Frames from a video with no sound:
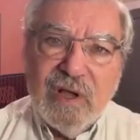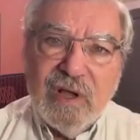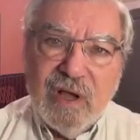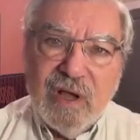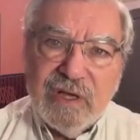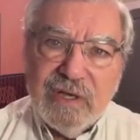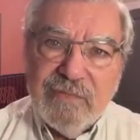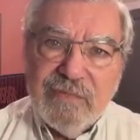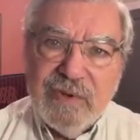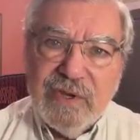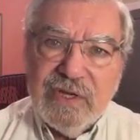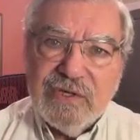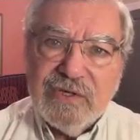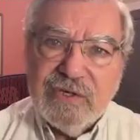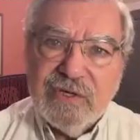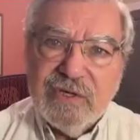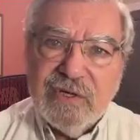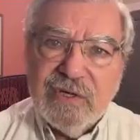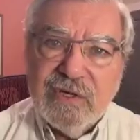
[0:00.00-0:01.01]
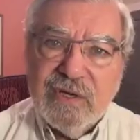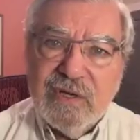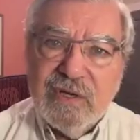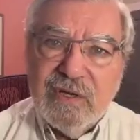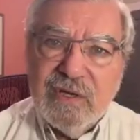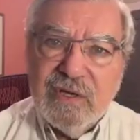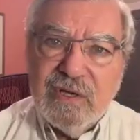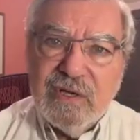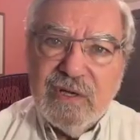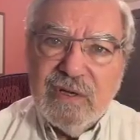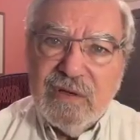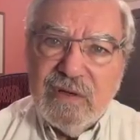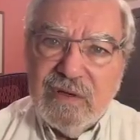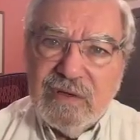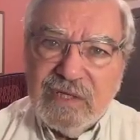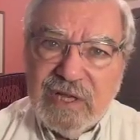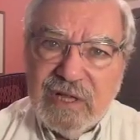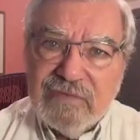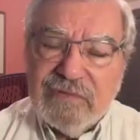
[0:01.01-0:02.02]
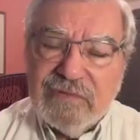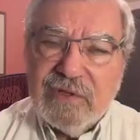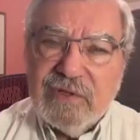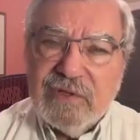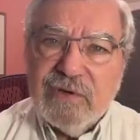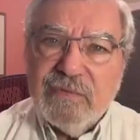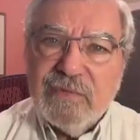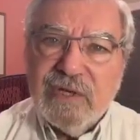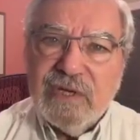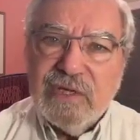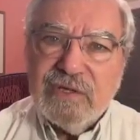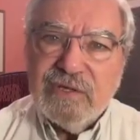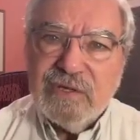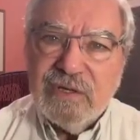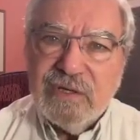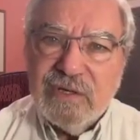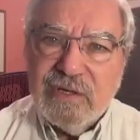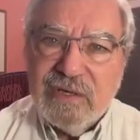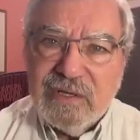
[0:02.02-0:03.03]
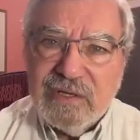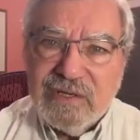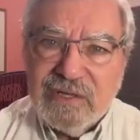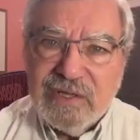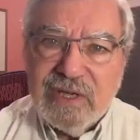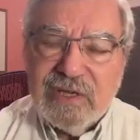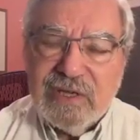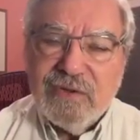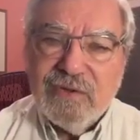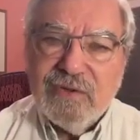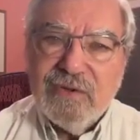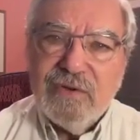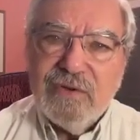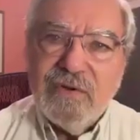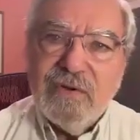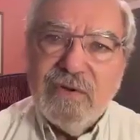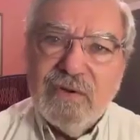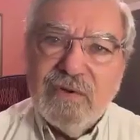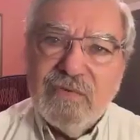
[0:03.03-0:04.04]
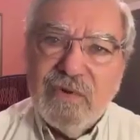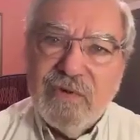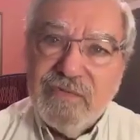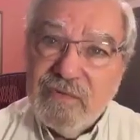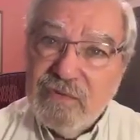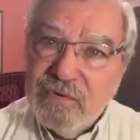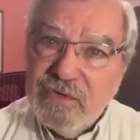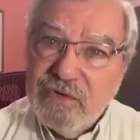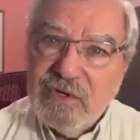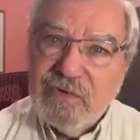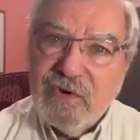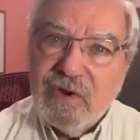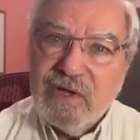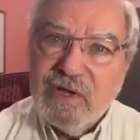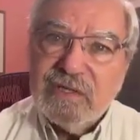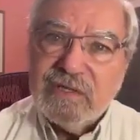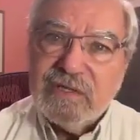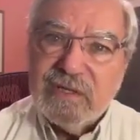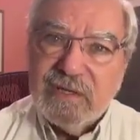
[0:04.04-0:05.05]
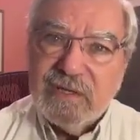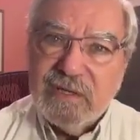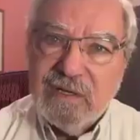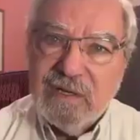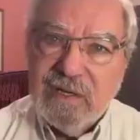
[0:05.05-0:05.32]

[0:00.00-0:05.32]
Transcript: occupation, self-determination, statehood, refugee rights,